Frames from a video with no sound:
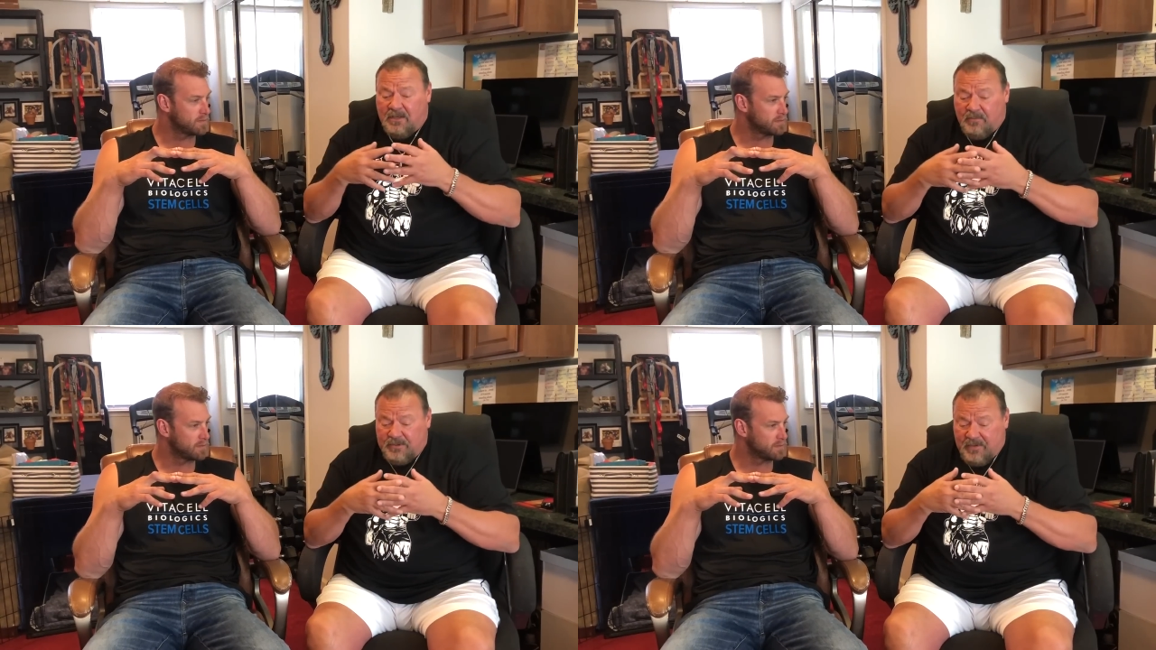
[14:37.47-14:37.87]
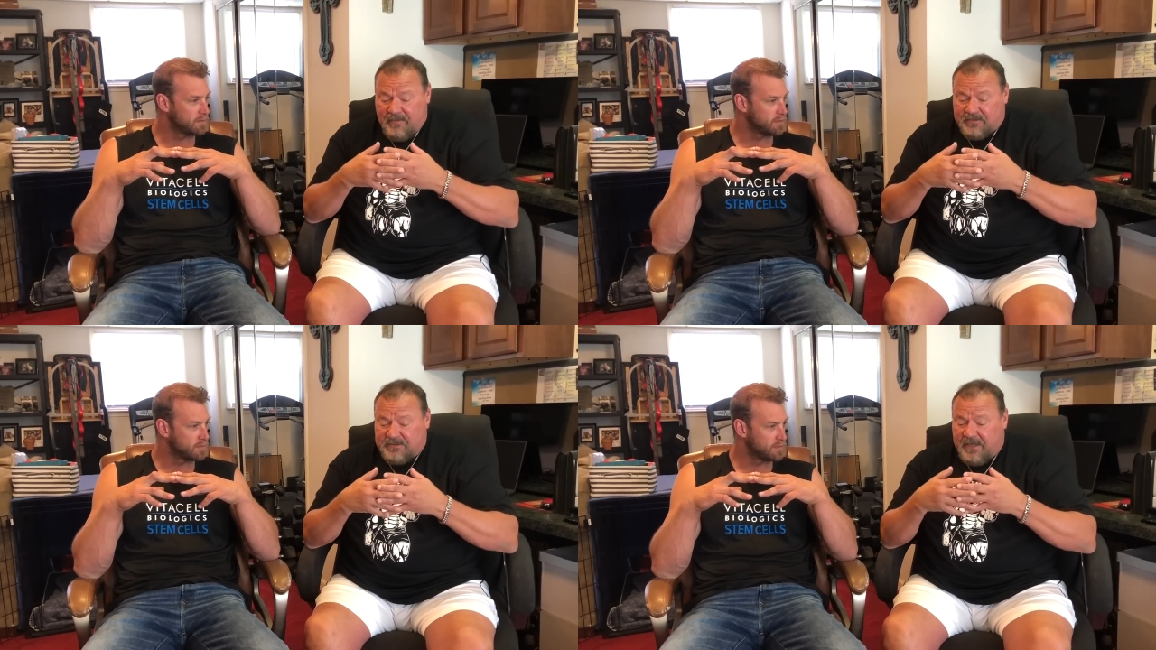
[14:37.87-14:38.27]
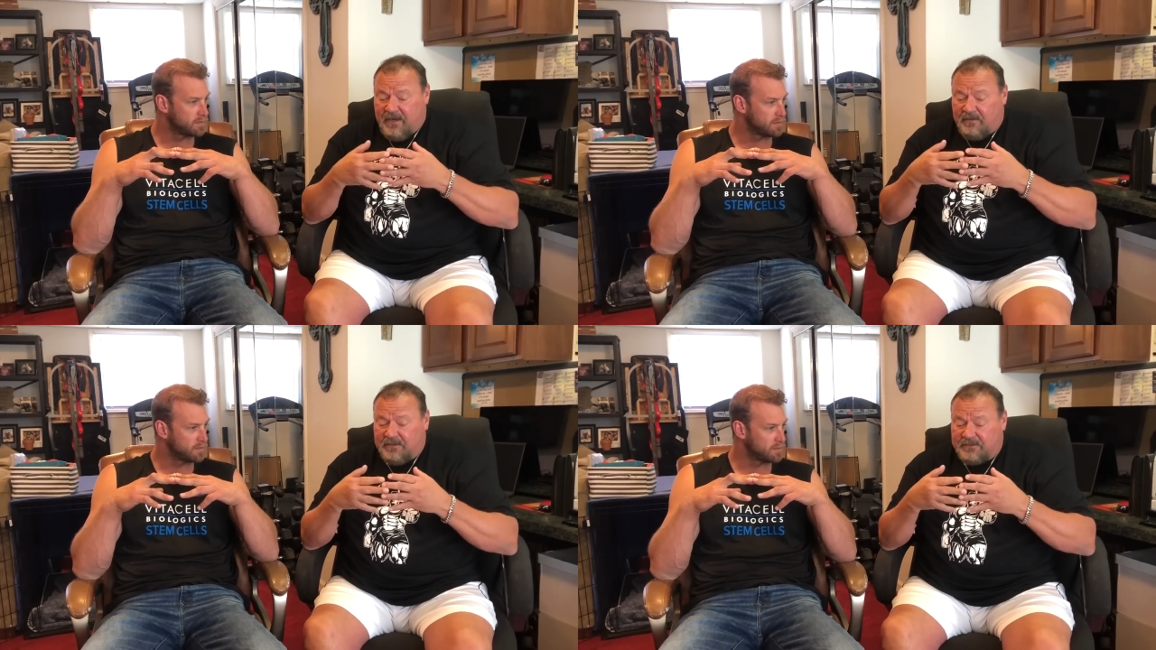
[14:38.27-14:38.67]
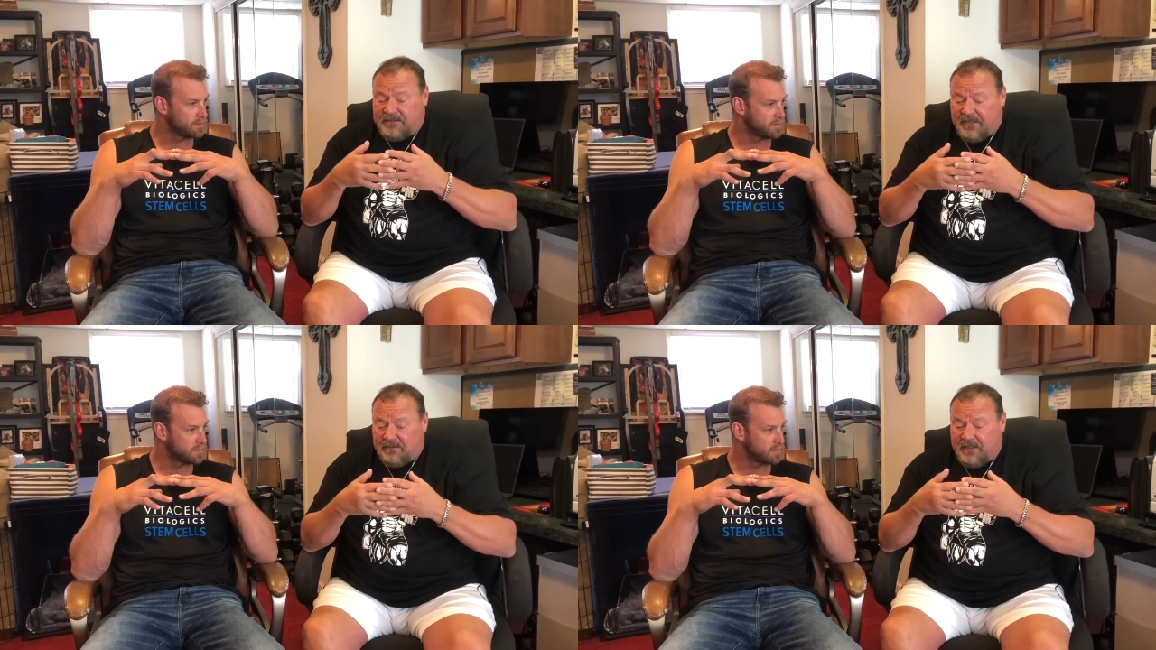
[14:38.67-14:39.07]
Speaker 1: when you have a tear, it'll
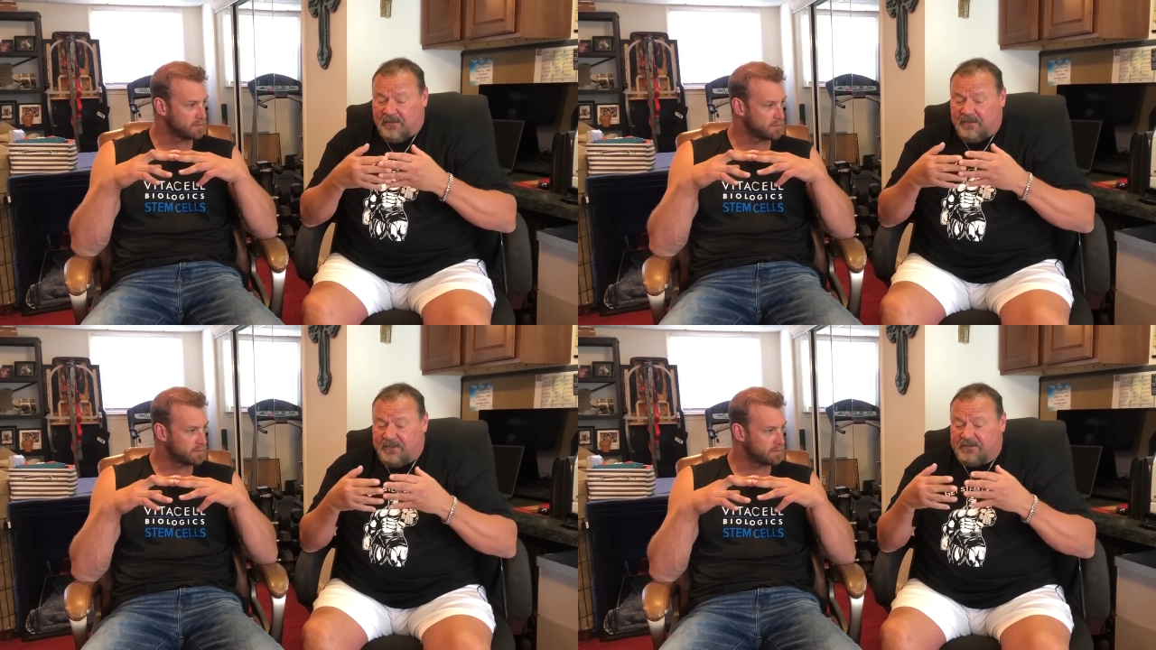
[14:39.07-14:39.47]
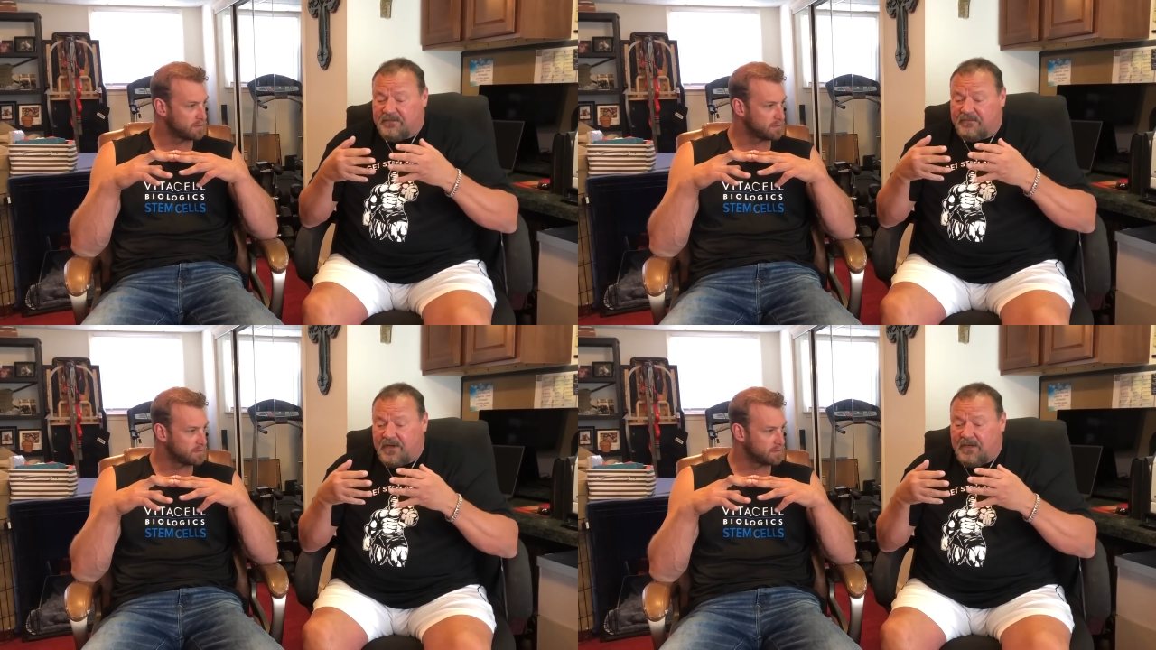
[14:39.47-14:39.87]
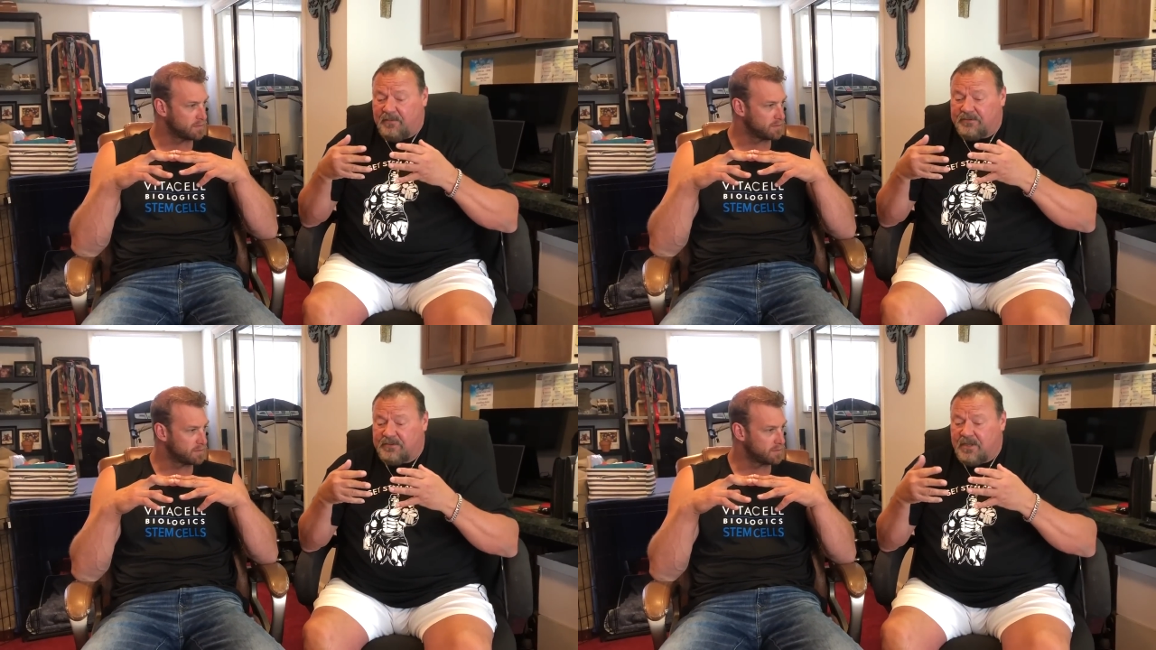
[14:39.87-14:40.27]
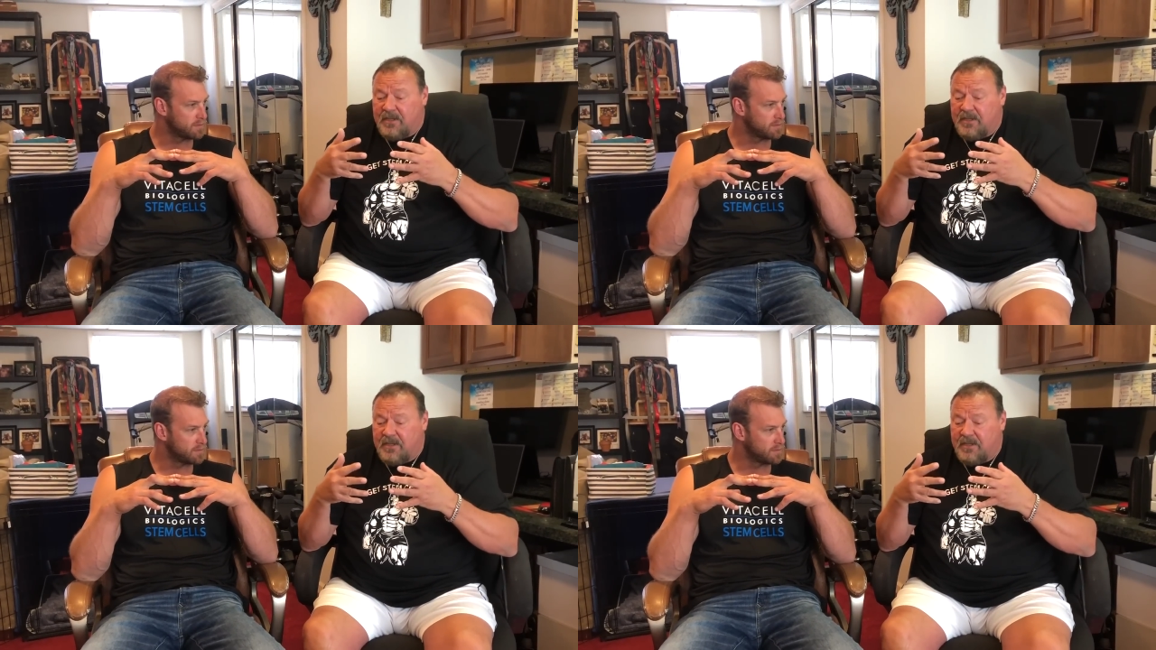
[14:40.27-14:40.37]
tear like this, the fibers.